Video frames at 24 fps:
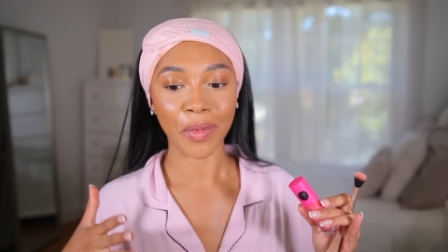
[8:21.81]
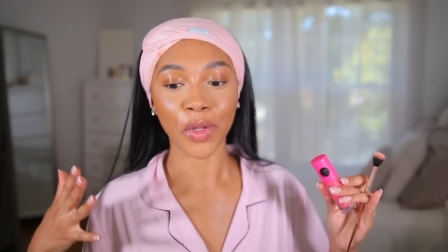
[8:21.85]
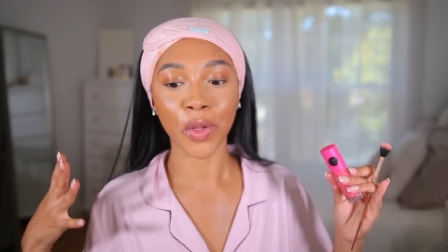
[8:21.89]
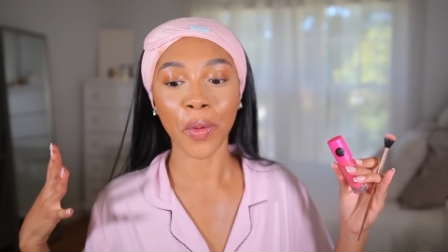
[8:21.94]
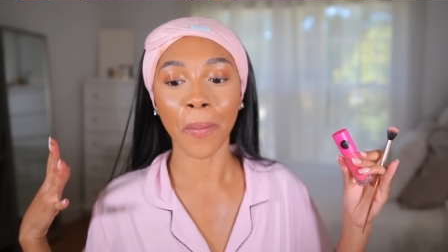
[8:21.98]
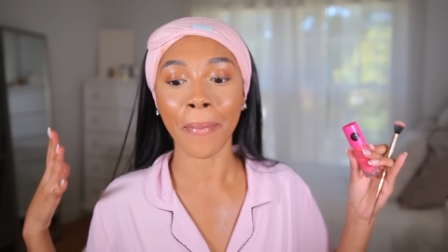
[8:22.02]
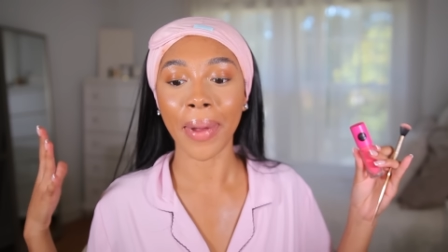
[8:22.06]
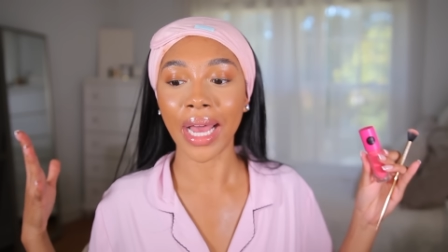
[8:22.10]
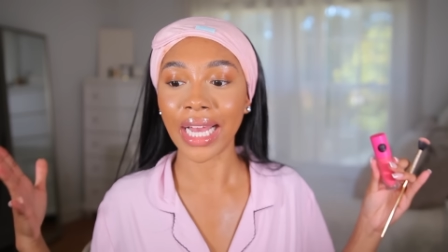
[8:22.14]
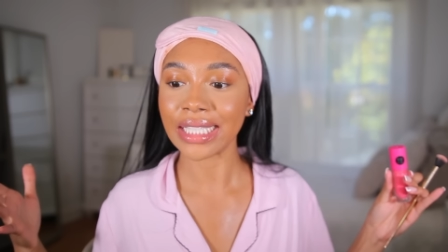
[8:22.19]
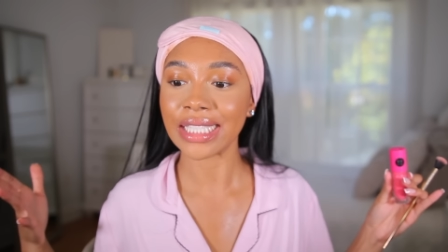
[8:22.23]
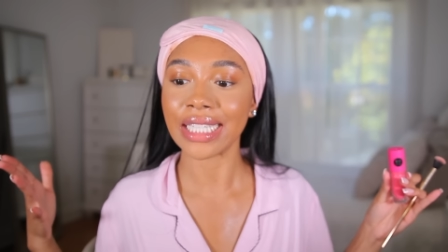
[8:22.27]
When
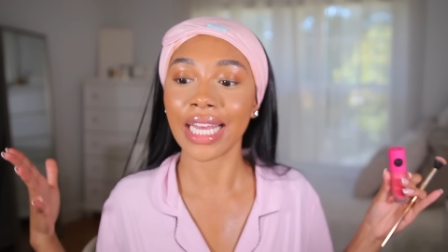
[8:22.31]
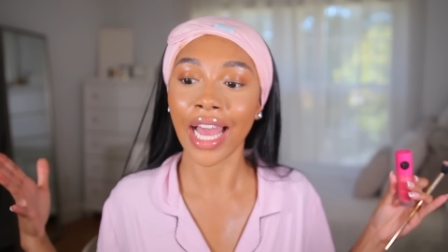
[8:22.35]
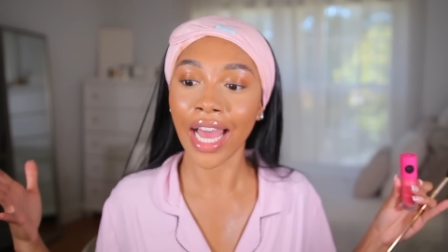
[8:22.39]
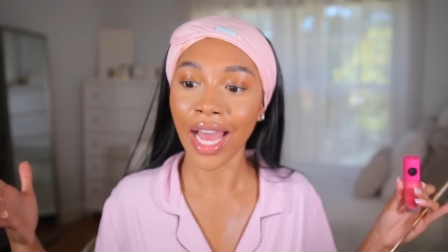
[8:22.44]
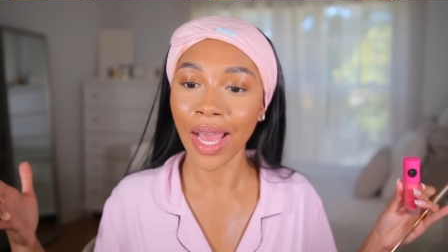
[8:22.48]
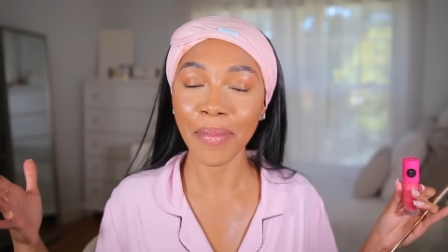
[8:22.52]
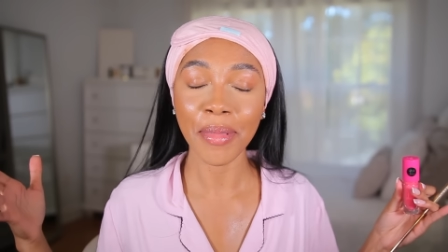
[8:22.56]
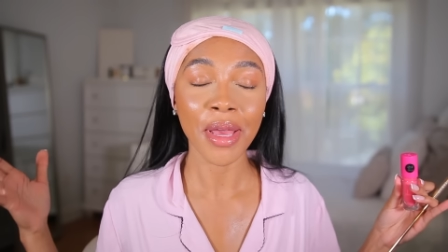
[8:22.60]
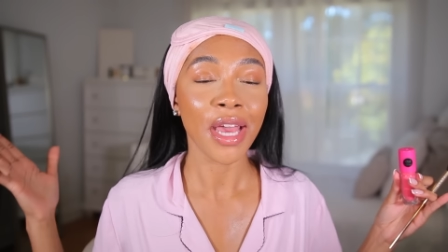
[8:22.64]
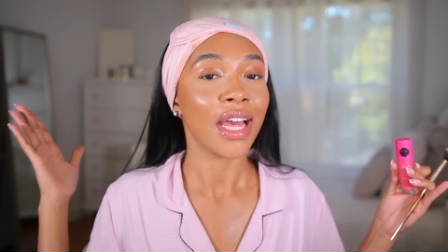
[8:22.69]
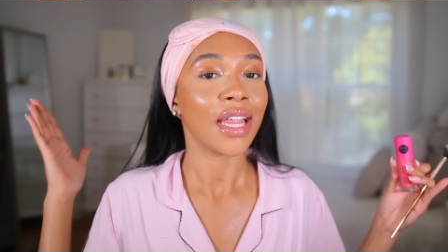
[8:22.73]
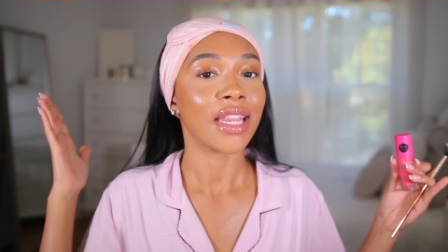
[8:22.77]
you mess
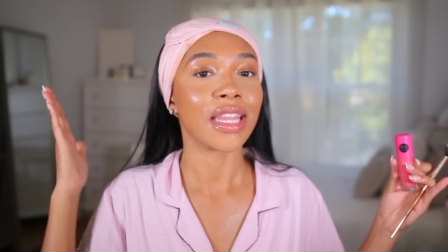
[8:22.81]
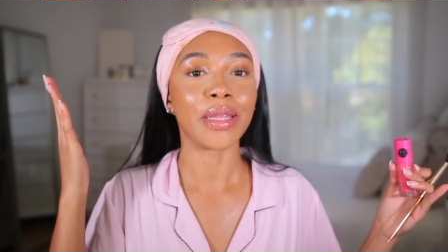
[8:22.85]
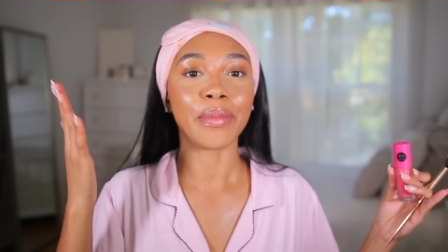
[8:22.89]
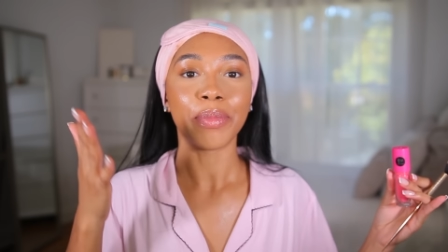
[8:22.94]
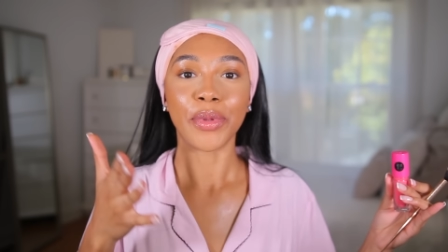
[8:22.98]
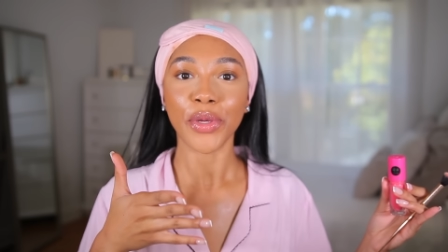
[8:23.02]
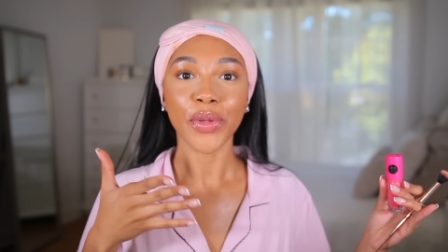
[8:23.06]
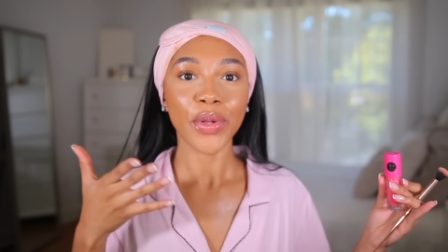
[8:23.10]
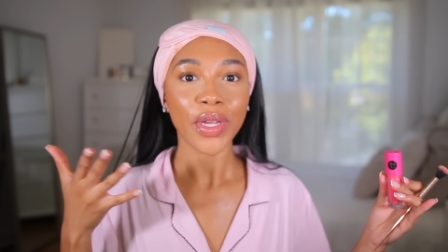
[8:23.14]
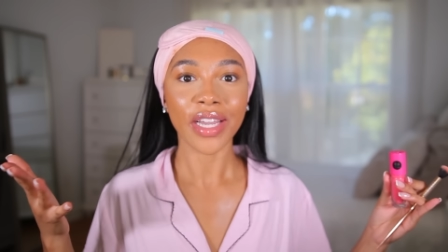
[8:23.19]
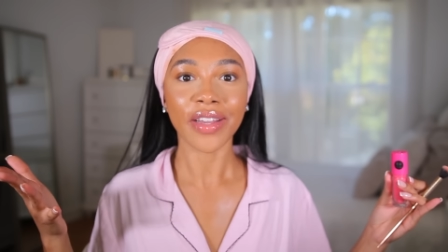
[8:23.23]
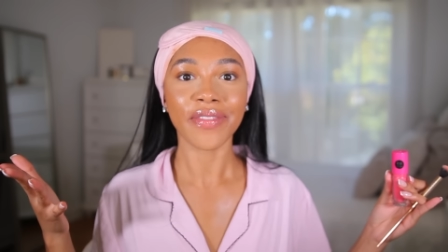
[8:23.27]
up, the
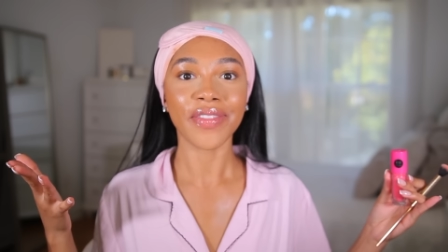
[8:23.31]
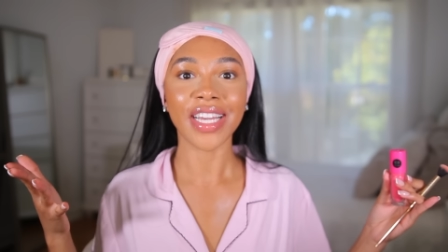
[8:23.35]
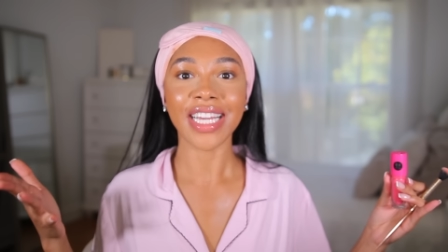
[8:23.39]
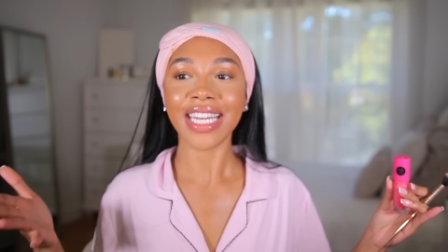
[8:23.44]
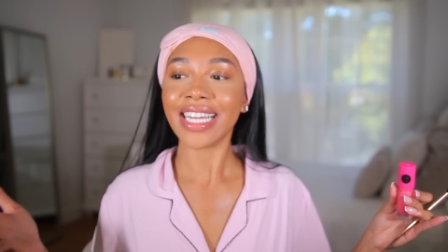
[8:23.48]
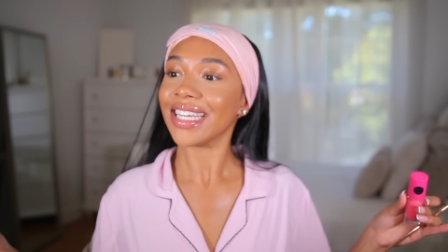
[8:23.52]
beauty of it